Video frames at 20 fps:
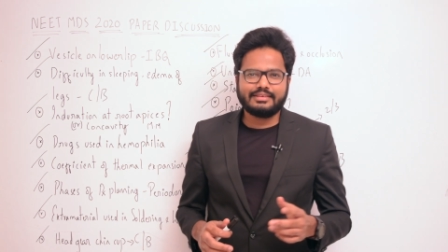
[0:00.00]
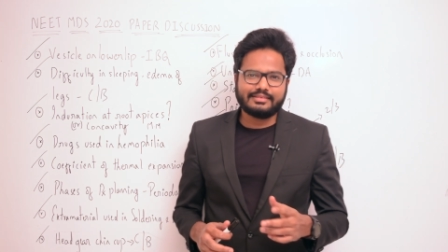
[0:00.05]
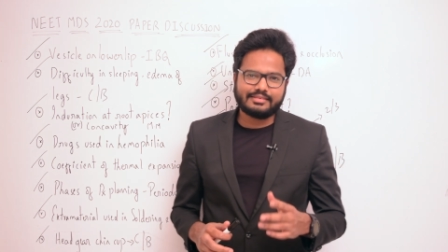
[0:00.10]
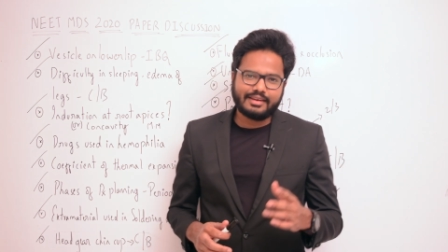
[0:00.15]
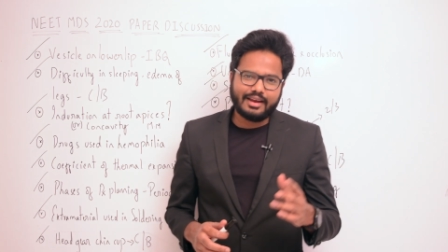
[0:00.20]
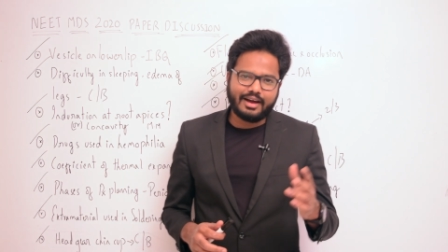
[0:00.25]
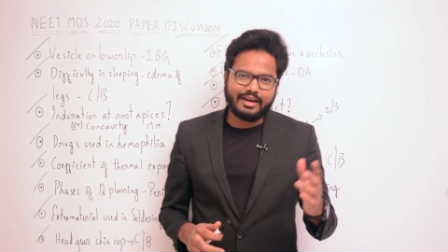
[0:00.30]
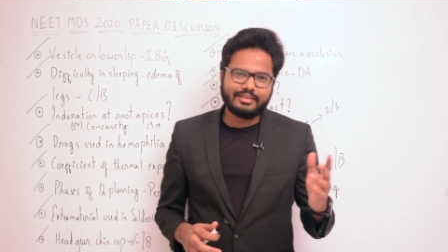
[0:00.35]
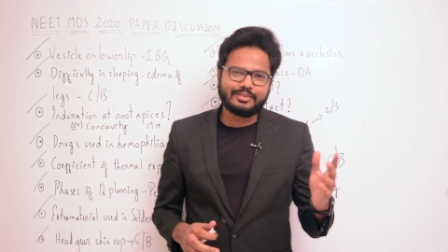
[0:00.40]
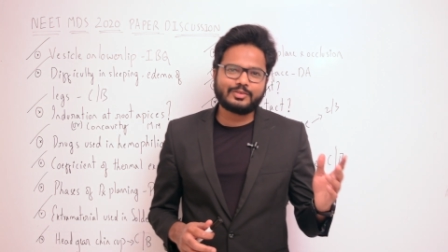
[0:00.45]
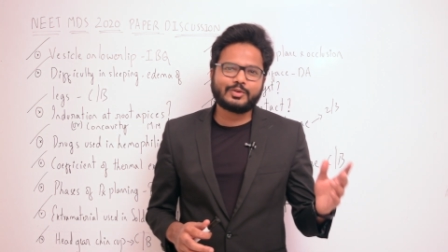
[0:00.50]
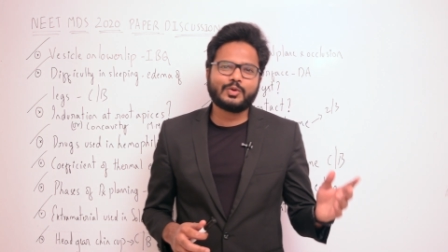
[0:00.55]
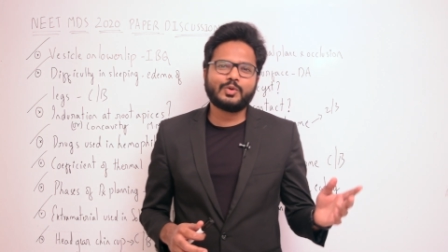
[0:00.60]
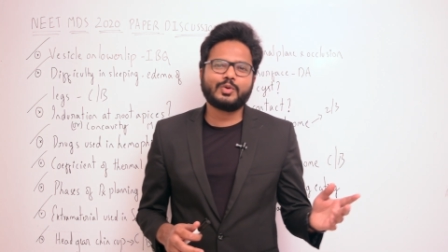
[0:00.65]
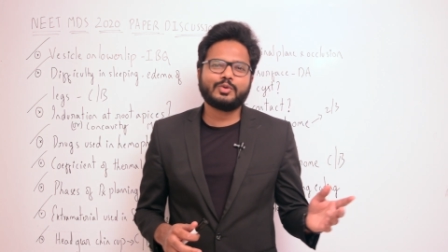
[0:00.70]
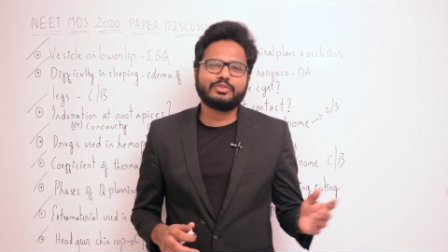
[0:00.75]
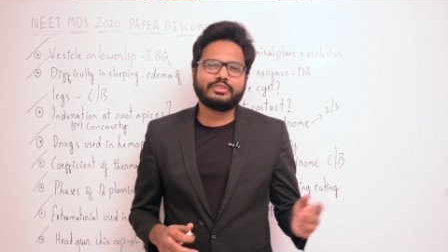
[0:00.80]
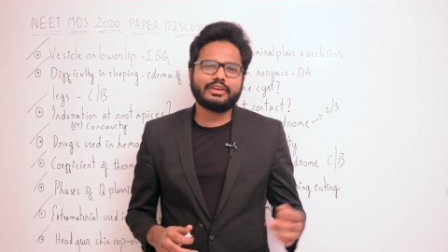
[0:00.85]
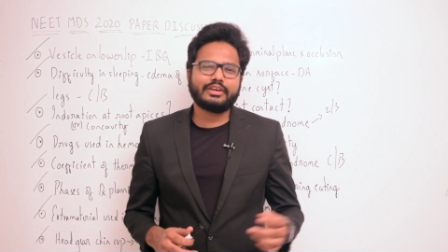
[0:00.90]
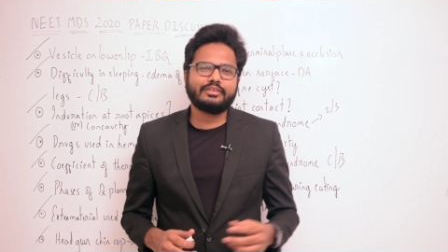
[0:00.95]
these last
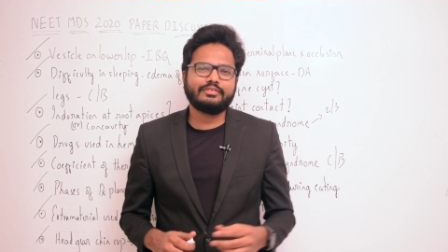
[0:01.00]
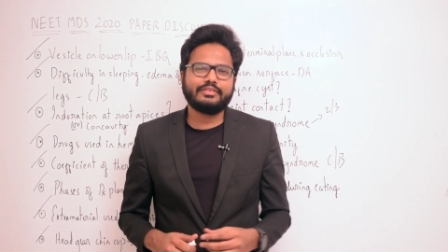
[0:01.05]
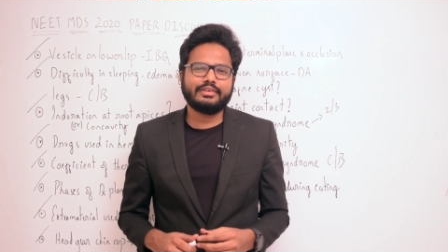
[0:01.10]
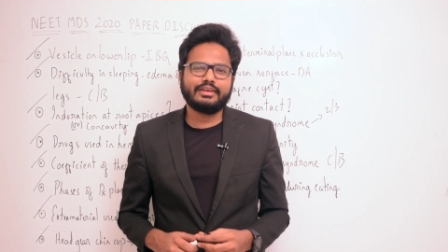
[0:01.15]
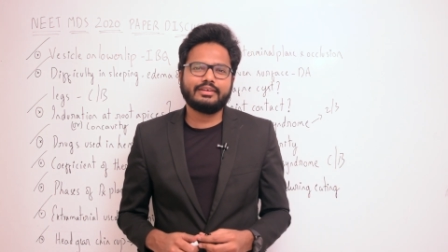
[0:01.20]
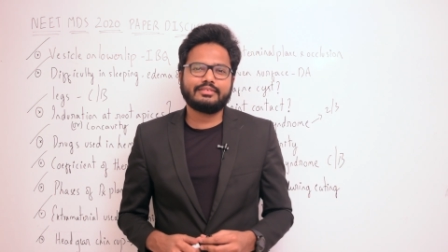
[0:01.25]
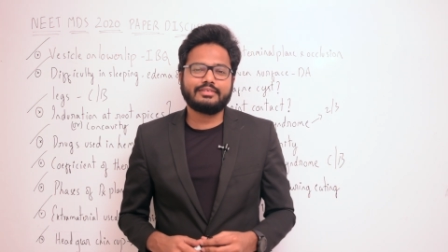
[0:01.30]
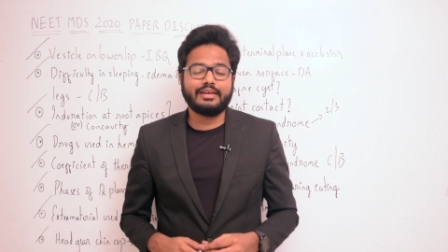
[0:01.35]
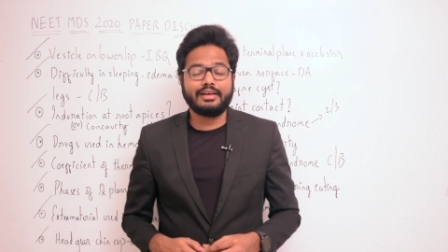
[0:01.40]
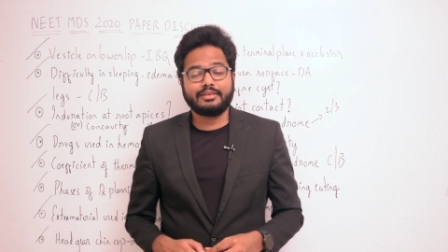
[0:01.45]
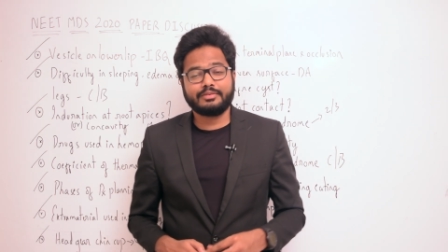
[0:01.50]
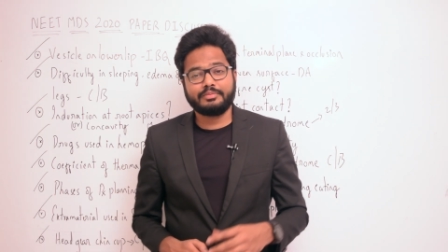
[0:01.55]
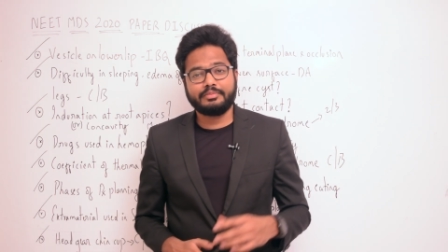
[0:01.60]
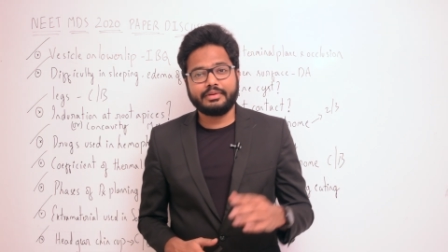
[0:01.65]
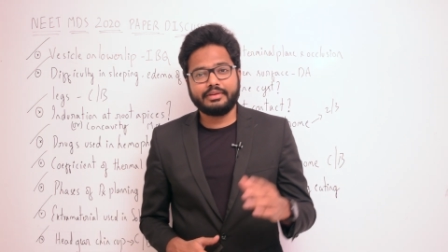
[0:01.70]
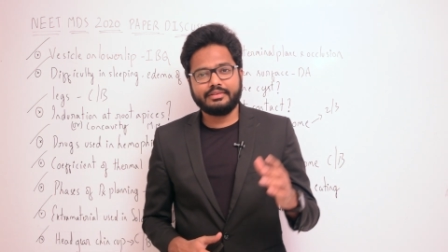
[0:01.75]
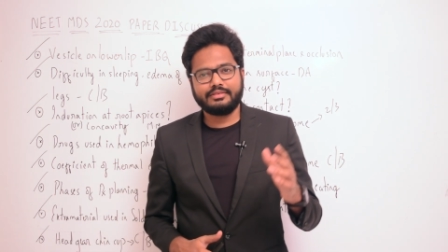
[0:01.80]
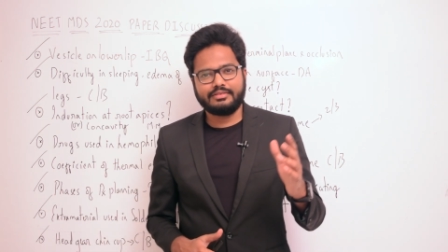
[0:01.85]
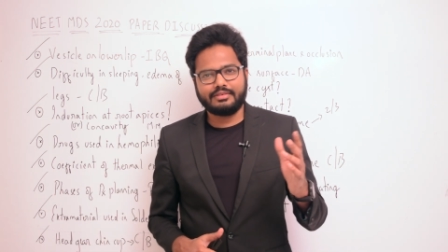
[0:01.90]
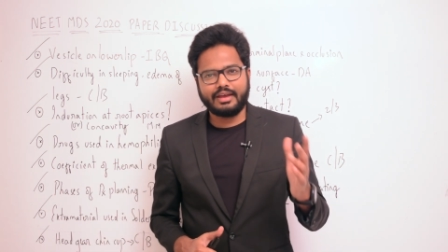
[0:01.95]
two to three weeks has
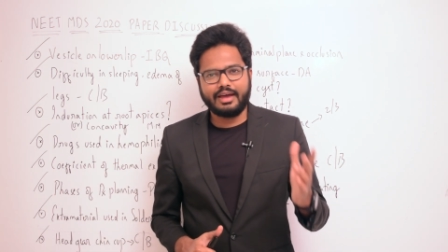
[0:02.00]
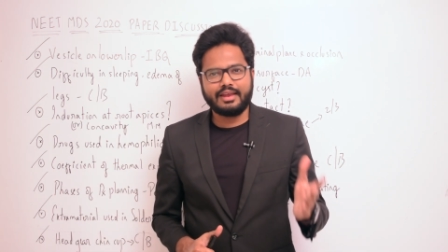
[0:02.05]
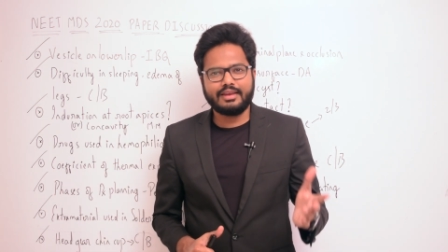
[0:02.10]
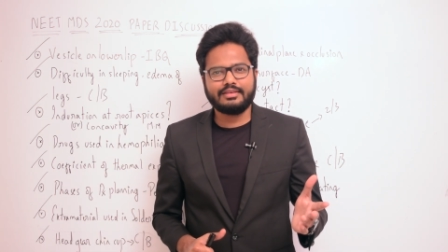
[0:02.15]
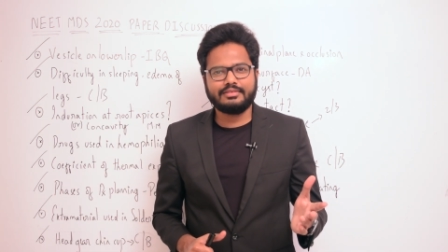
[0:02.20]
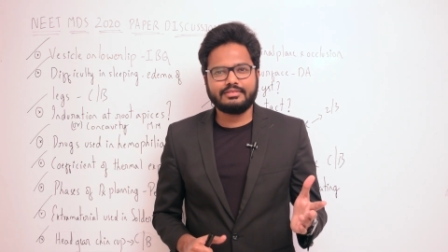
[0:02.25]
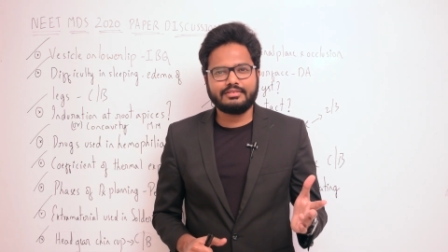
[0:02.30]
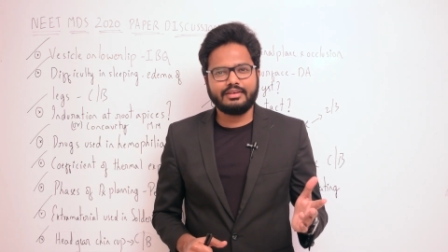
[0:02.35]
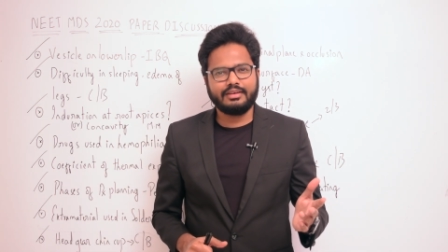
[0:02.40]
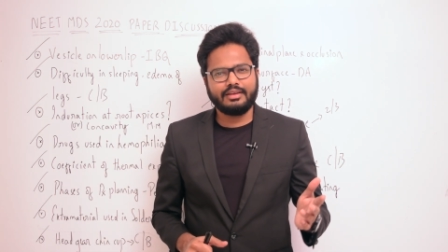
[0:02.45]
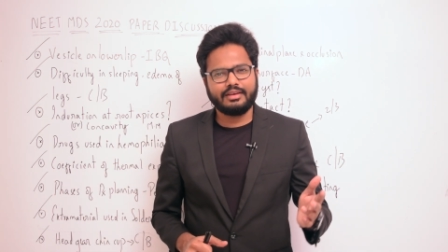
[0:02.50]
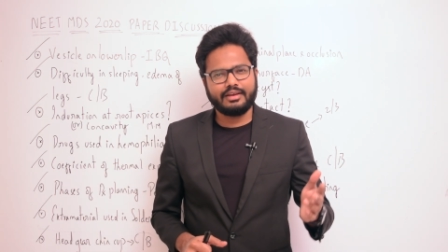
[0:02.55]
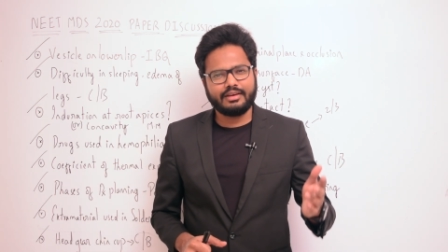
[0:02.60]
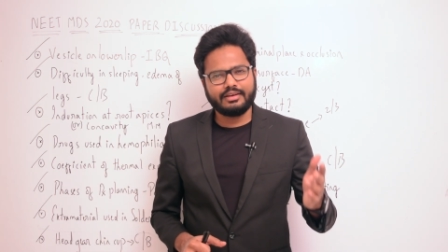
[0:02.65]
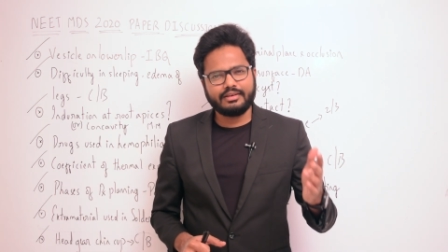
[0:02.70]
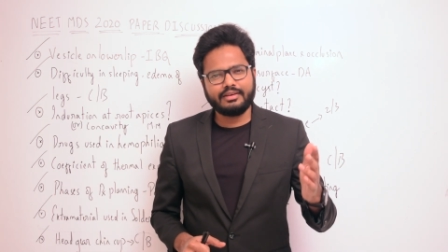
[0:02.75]
been challenging